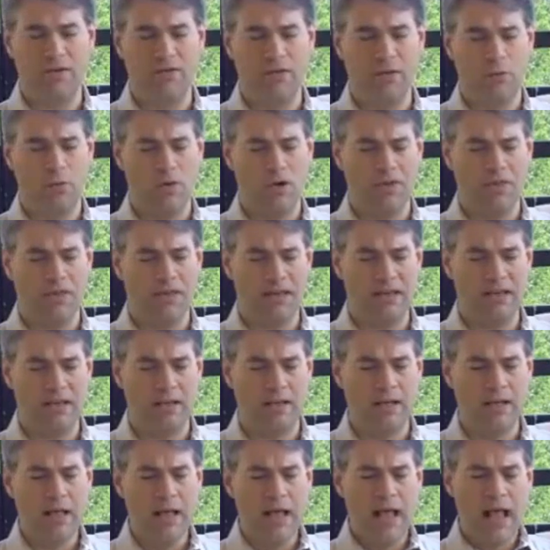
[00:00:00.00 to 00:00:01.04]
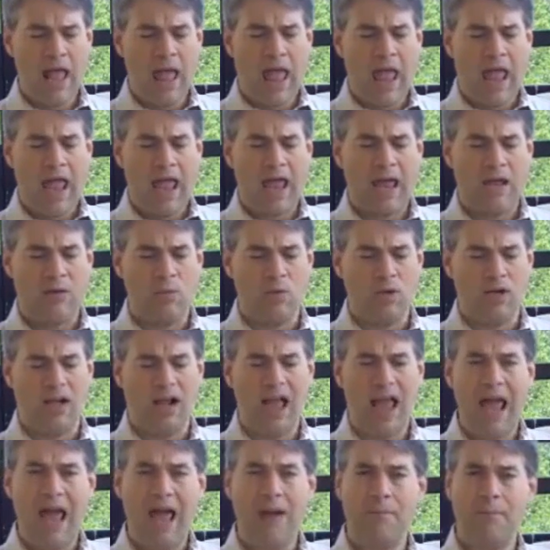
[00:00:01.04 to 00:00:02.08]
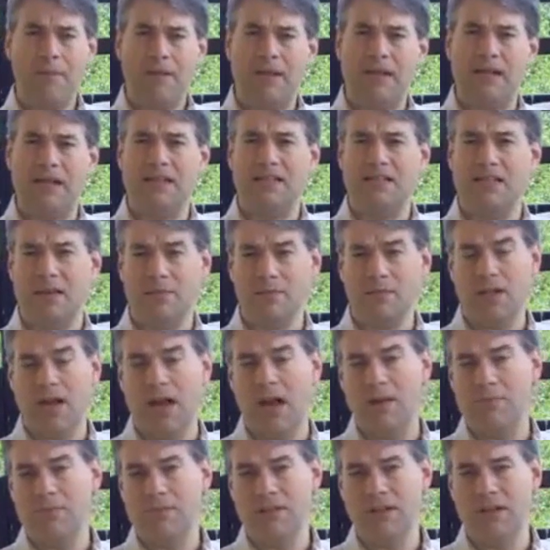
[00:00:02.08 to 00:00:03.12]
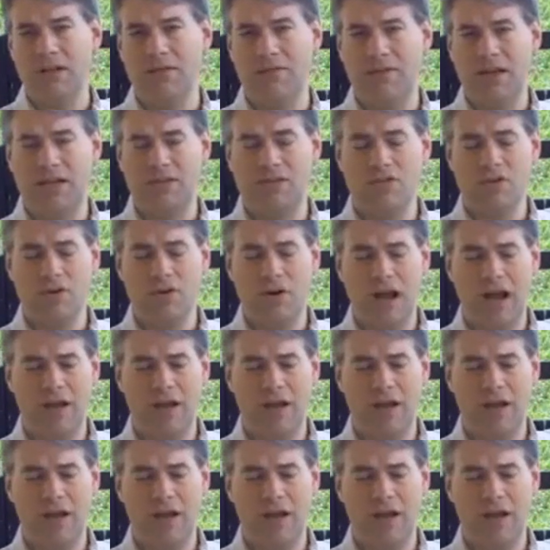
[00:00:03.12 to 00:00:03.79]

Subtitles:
if you want the deal. And what will happen is sometimes an investor,